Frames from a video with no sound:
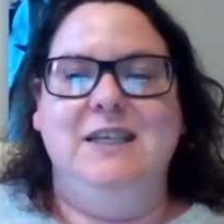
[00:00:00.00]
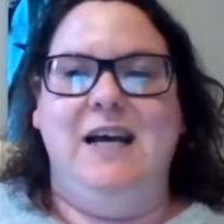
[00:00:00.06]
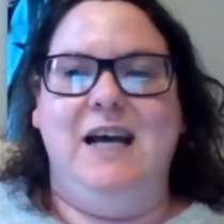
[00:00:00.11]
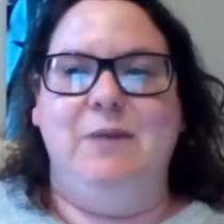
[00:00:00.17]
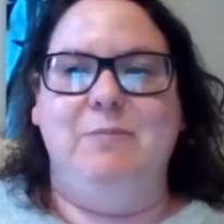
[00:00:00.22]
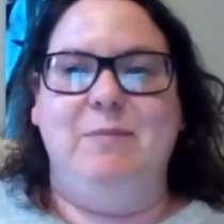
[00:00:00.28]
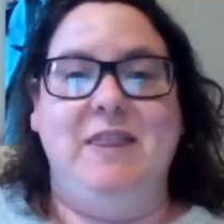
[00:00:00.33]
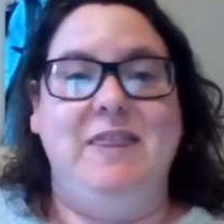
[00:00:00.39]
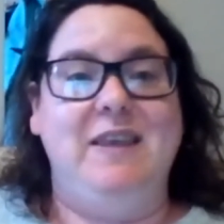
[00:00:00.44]

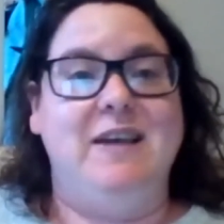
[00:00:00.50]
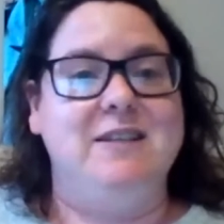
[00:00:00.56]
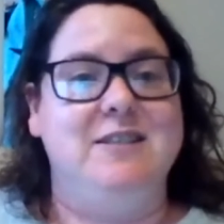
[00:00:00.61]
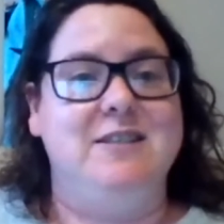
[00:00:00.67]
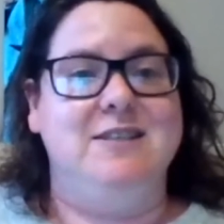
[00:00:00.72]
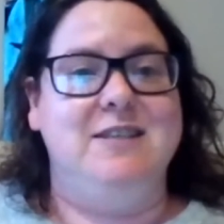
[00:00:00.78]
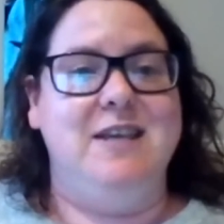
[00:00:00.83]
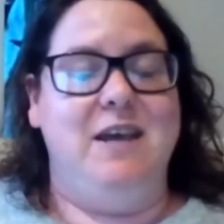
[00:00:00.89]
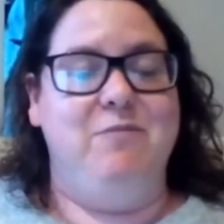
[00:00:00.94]
And that's
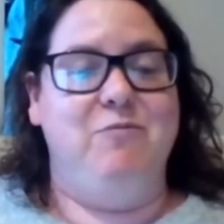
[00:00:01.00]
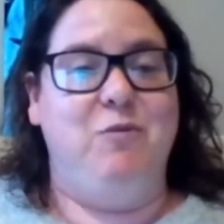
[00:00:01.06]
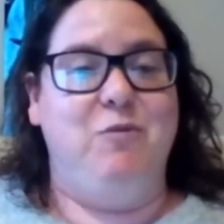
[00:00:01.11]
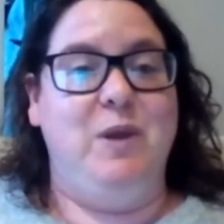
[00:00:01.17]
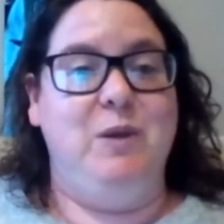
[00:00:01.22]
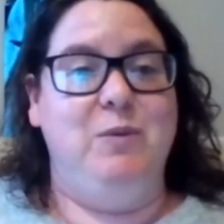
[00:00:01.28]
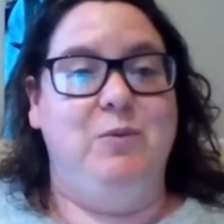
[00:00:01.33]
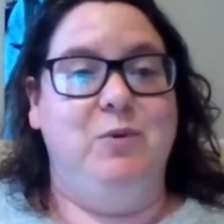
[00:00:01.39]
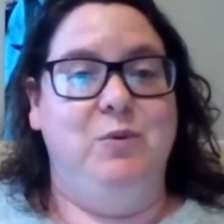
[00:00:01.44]
the same for
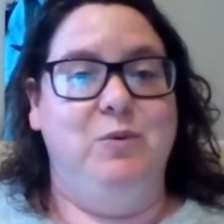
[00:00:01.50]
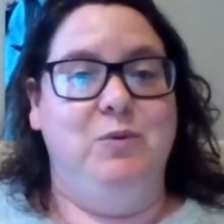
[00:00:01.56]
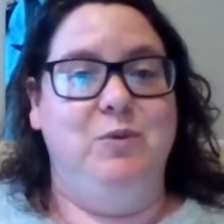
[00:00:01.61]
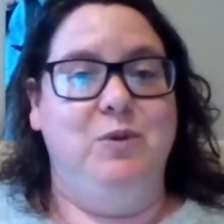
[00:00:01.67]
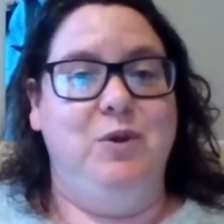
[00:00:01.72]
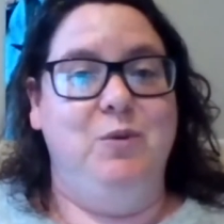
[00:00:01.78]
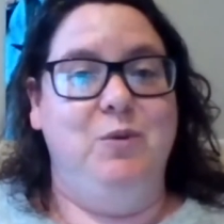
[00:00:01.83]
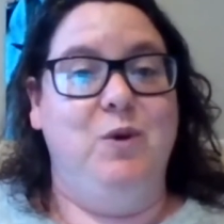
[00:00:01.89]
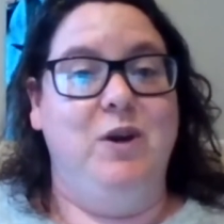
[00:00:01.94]
people
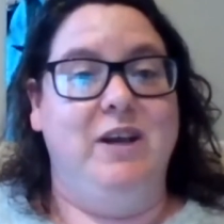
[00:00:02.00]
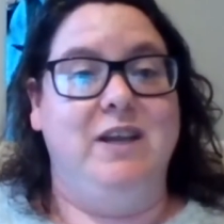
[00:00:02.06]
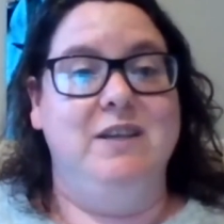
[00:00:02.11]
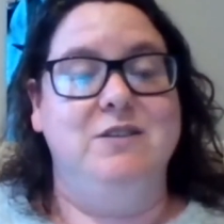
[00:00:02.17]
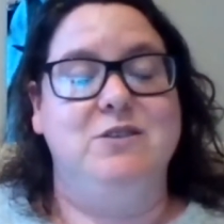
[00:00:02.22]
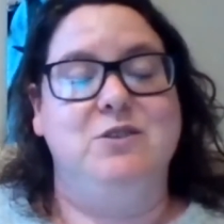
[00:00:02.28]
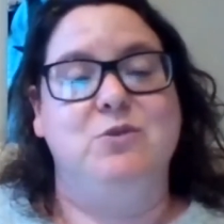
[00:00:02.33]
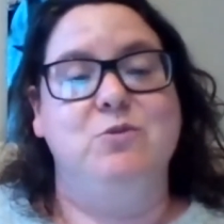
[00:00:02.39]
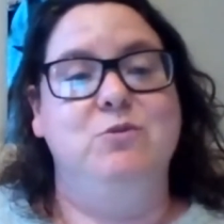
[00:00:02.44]
who work
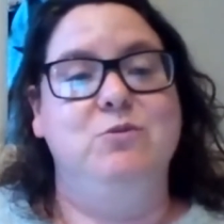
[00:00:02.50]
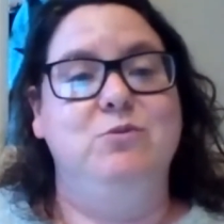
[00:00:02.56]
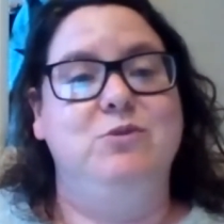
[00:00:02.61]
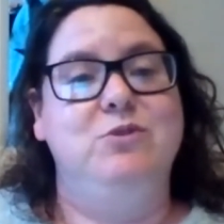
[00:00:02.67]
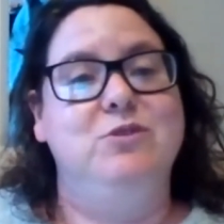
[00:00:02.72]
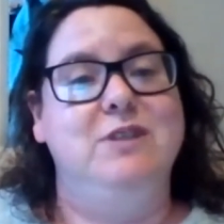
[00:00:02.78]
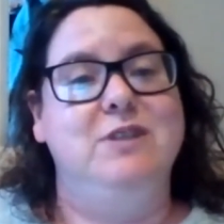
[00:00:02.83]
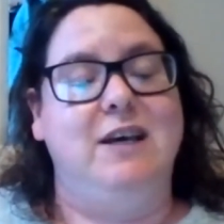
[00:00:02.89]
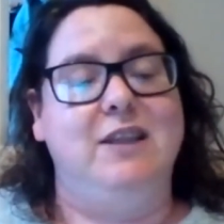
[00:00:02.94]
in
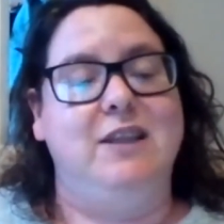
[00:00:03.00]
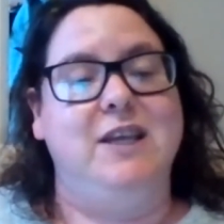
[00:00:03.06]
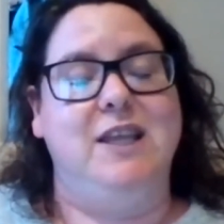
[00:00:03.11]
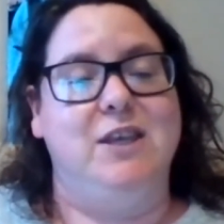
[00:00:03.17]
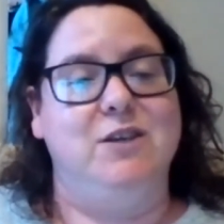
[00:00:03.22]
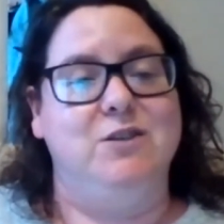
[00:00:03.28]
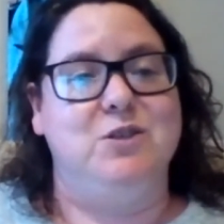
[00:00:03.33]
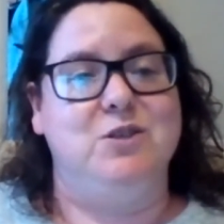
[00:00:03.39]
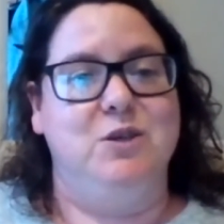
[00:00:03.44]
schools. I think
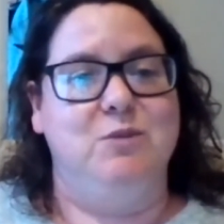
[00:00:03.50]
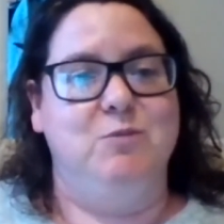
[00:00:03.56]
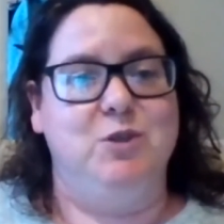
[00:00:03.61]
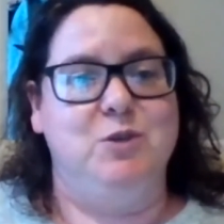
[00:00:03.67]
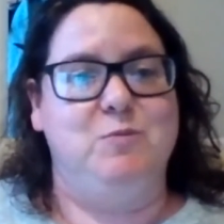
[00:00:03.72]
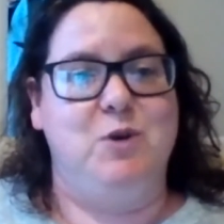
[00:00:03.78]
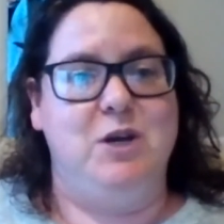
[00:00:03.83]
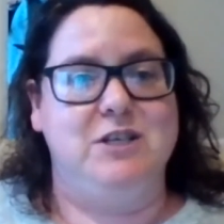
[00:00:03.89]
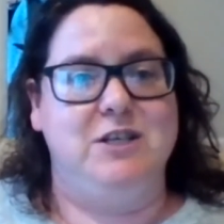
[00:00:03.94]
there's too
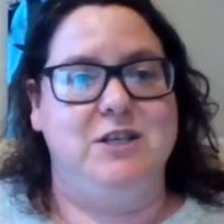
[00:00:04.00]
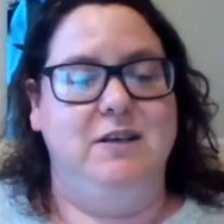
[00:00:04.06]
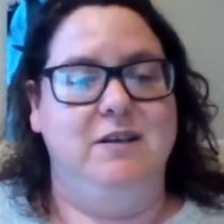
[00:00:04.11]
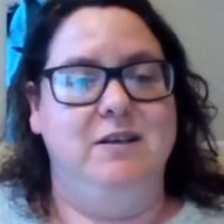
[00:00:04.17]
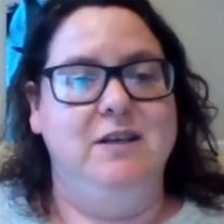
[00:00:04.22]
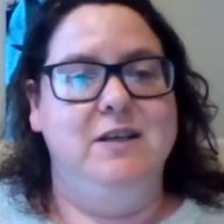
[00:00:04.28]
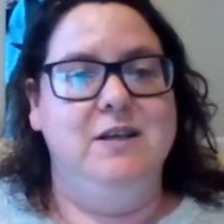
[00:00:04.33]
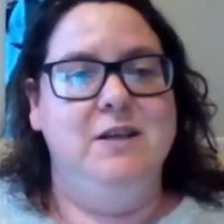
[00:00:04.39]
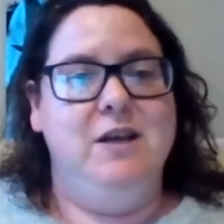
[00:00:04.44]
much pressure
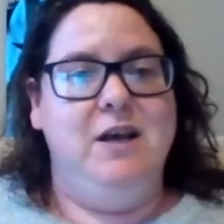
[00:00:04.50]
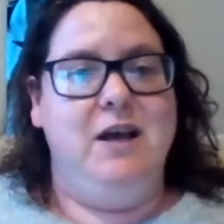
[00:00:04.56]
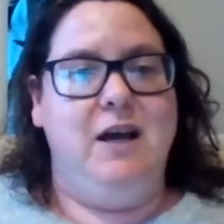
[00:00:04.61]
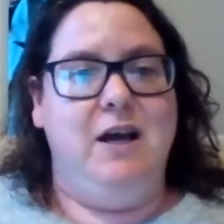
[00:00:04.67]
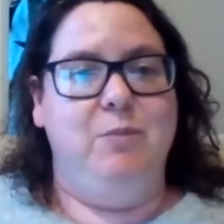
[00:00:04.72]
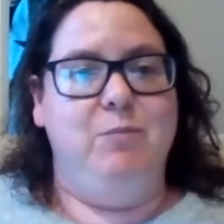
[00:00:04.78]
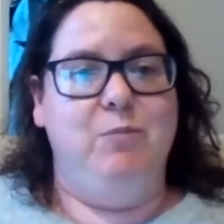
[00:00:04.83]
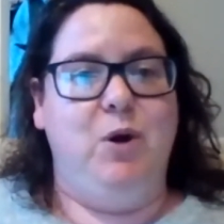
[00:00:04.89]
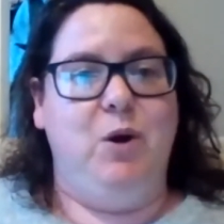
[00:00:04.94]

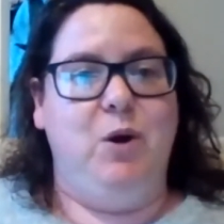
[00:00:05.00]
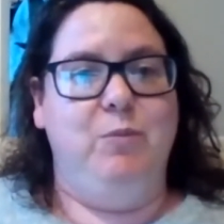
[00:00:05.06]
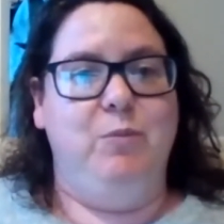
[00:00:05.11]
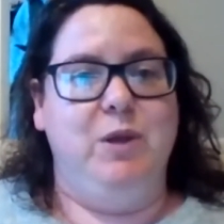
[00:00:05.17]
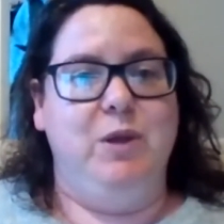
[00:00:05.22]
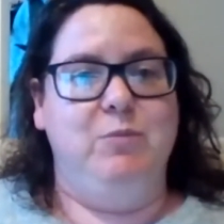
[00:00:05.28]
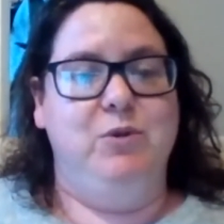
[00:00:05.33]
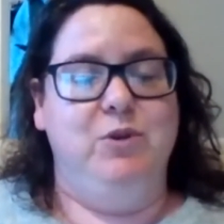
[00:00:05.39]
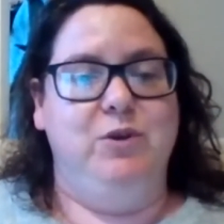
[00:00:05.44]
put on
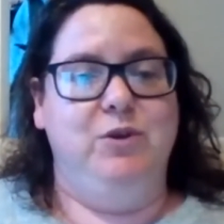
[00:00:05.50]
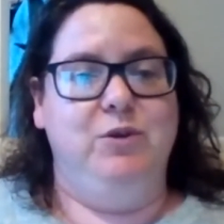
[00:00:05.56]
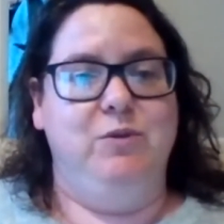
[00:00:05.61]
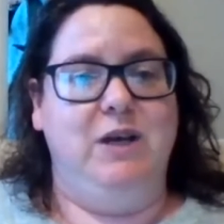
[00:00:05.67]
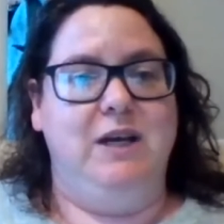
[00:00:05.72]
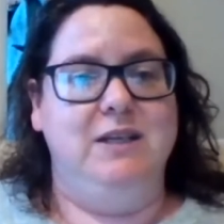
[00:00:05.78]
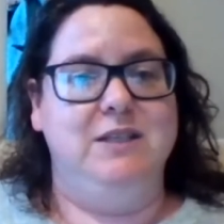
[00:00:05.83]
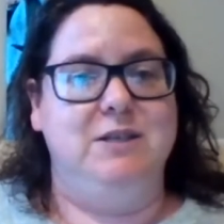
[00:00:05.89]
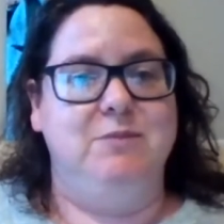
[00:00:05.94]
people who,
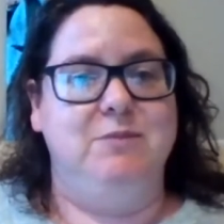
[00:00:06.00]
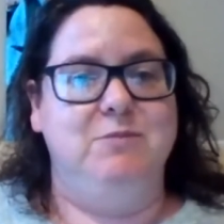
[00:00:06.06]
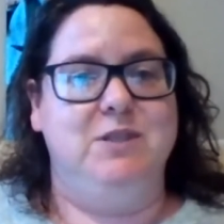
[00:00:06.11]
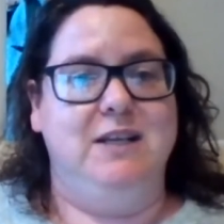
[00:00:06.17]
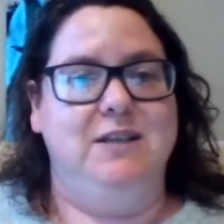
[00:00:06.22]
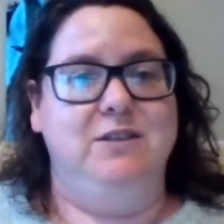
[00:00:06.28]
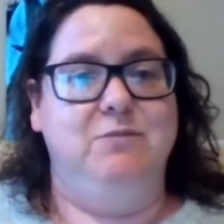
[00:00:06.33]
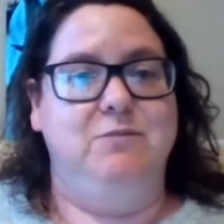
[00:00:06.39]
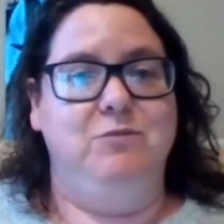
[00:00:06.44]
like Jim
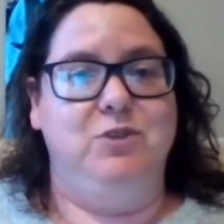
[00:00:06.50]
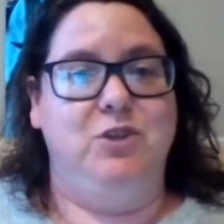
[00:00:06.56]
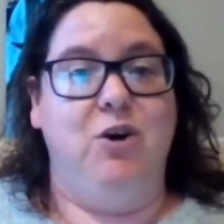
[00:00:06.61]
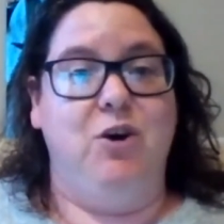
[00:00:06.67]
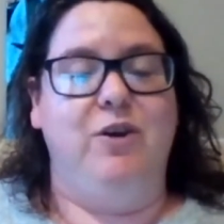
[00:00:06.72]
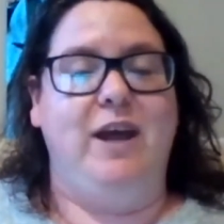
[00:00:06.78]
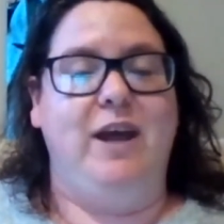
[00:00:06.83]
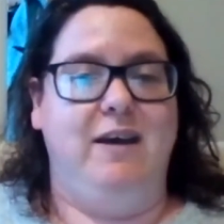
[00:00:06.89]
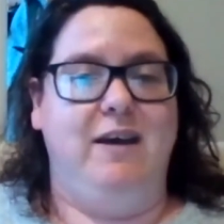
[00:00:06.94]
said,
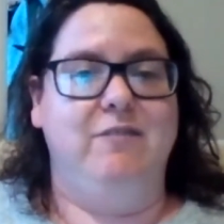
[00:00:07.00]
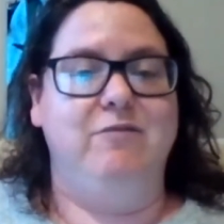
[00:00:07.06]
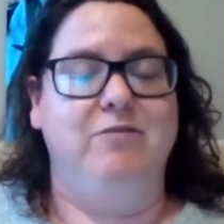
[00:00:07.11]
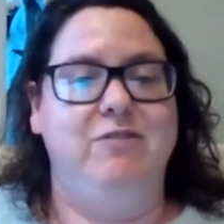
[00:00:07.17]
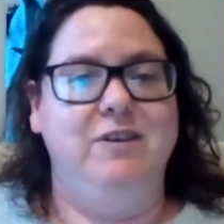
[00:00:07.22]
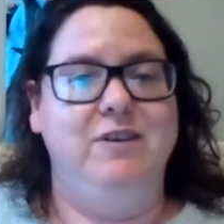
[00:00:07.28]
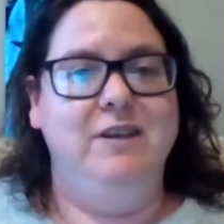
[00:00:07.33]
don't have